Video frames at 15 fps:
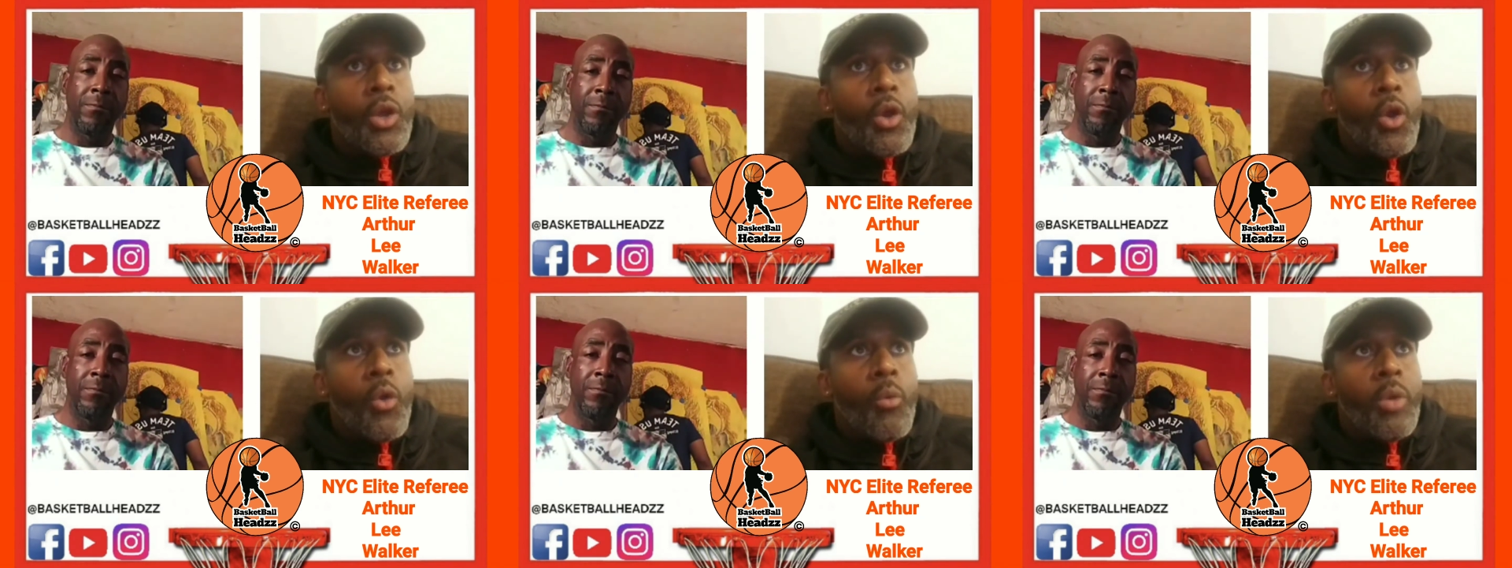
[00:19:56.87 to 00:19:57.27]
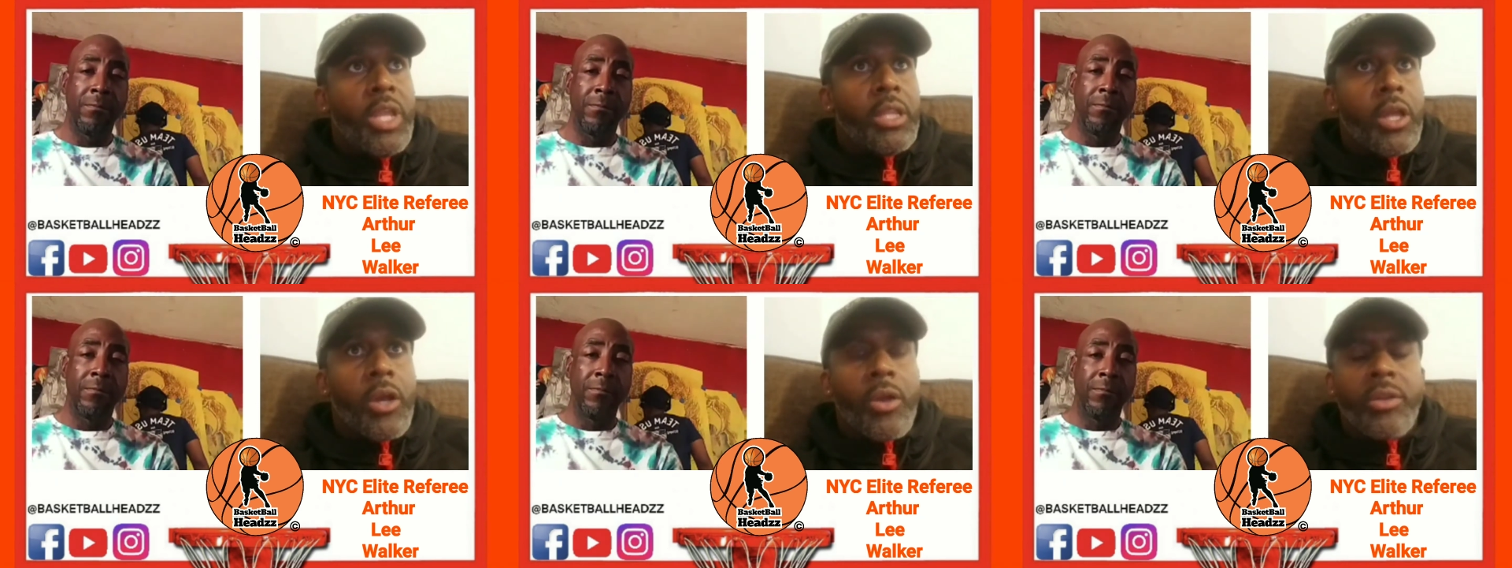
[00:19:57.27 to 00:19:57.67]
Speaker 1: we
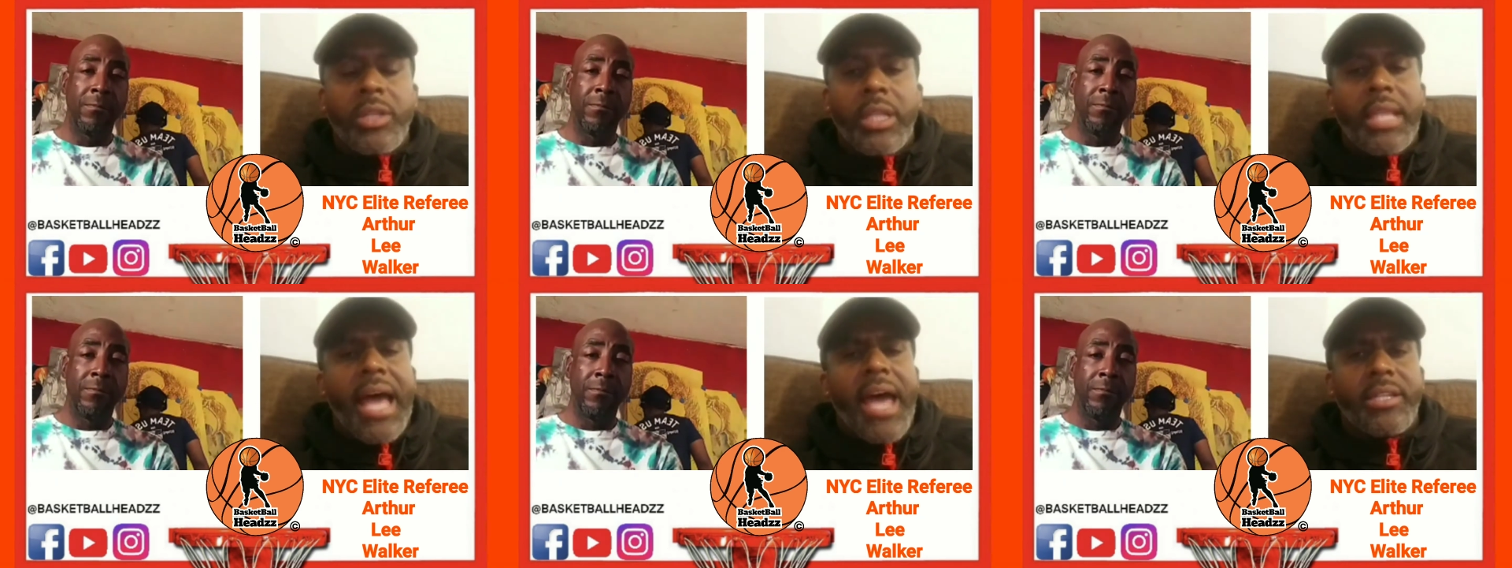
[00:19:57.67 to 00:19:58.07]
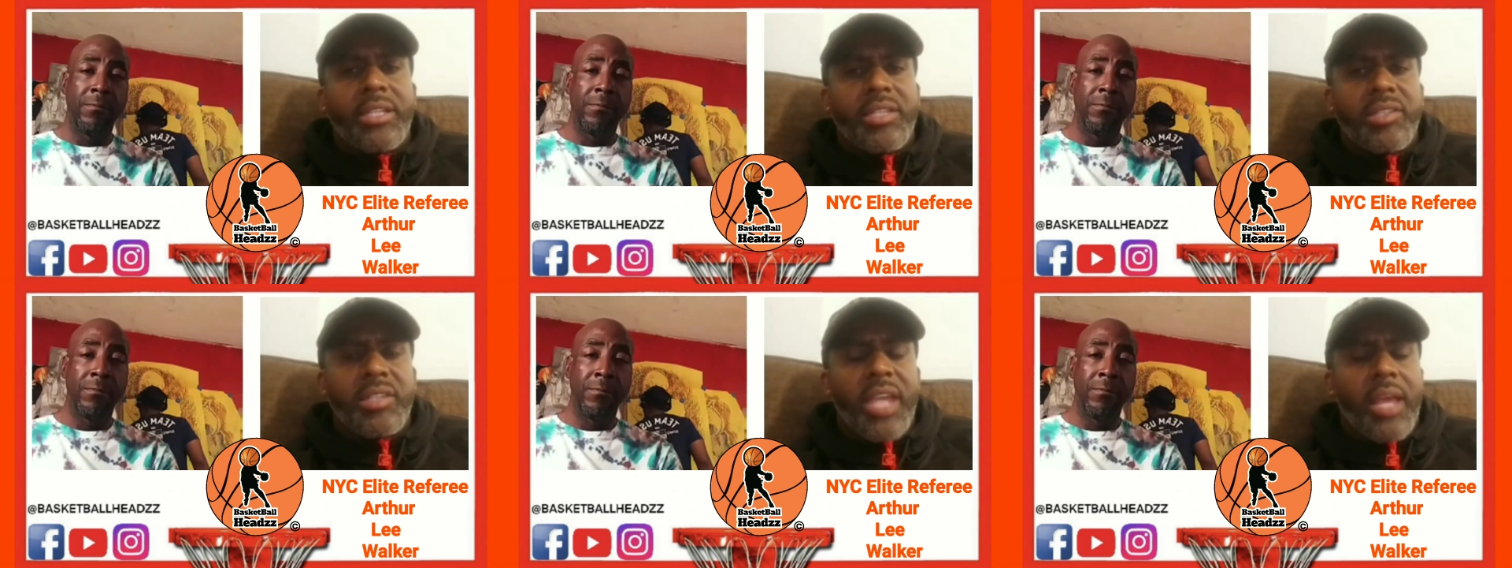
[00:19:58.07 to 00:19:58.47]
learned a lot of
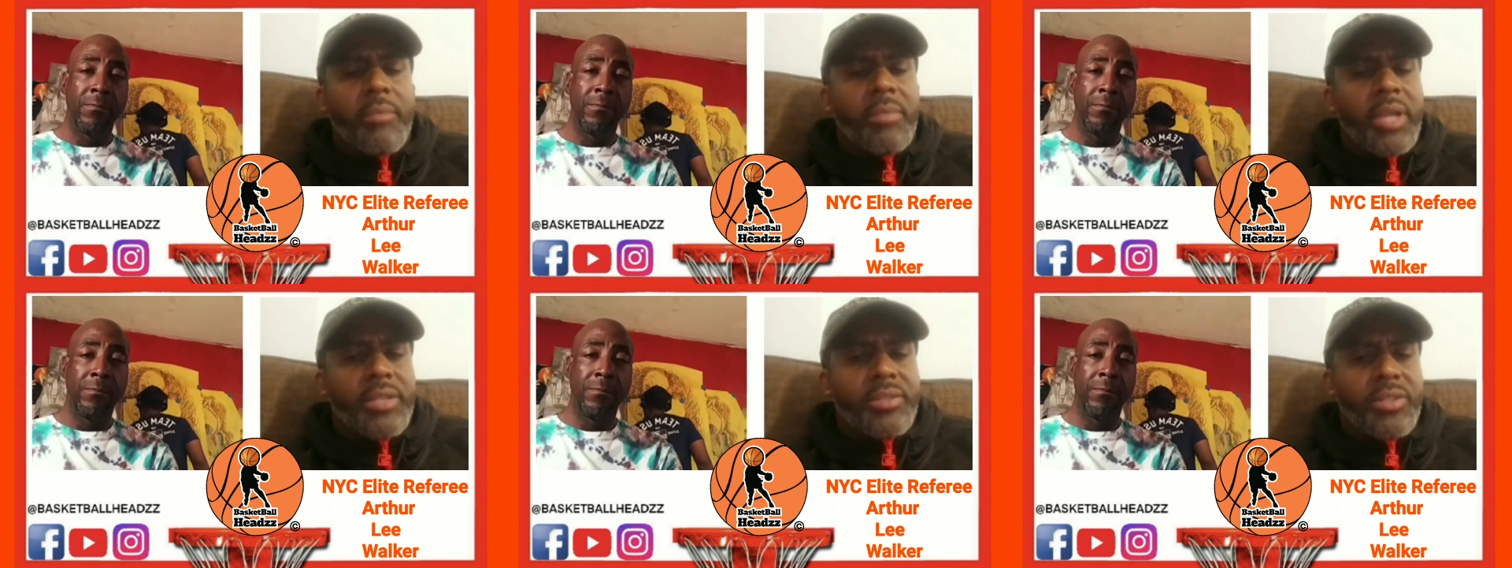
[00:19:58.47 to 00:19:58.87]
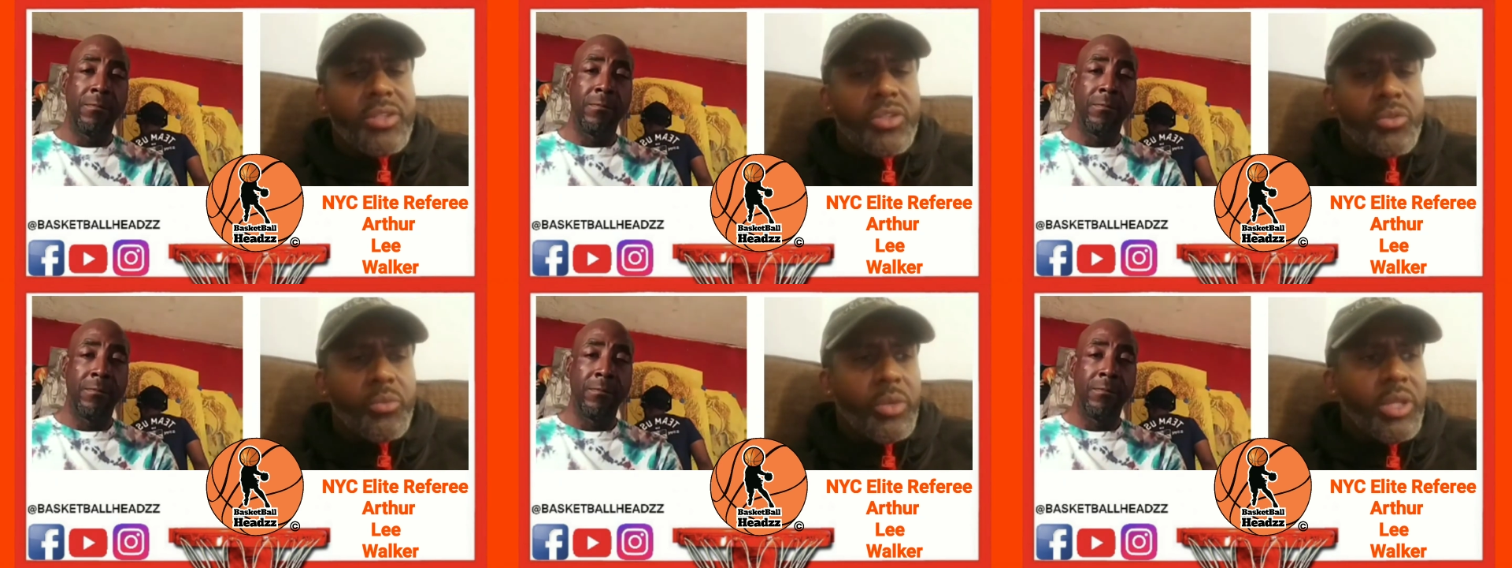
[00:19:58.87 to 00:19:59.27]
the same
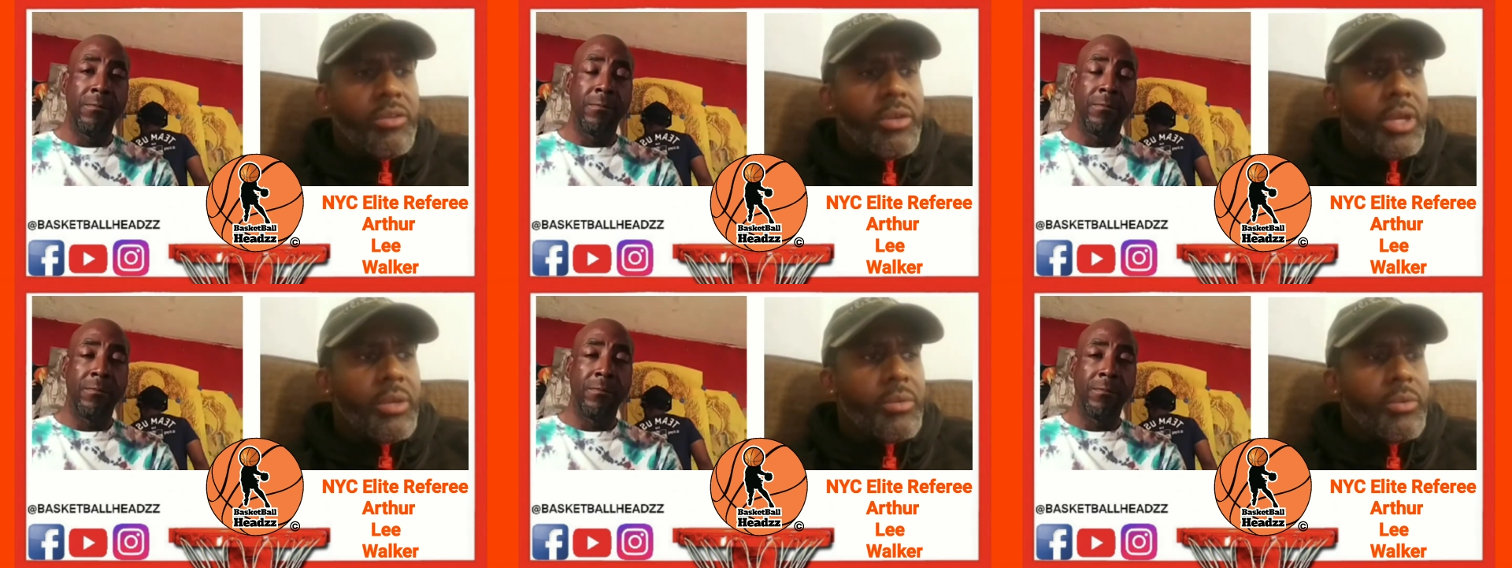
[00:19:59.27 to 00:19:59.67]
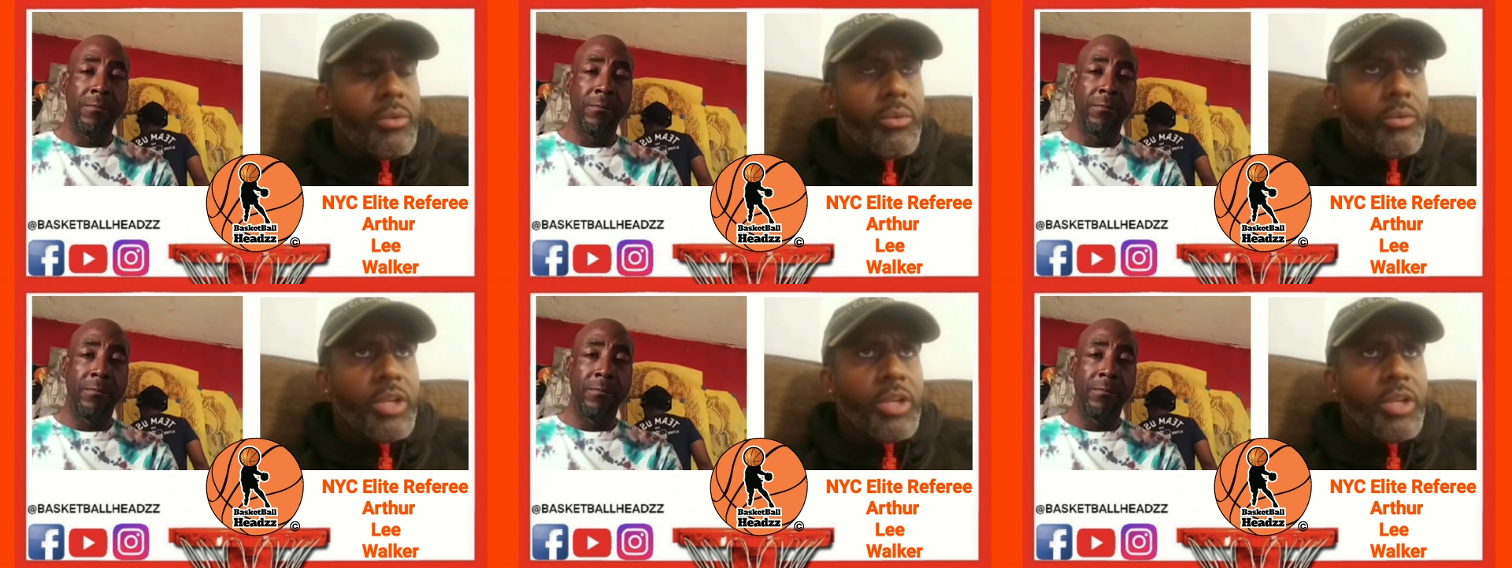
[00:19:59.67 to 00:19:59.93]
lessons. We we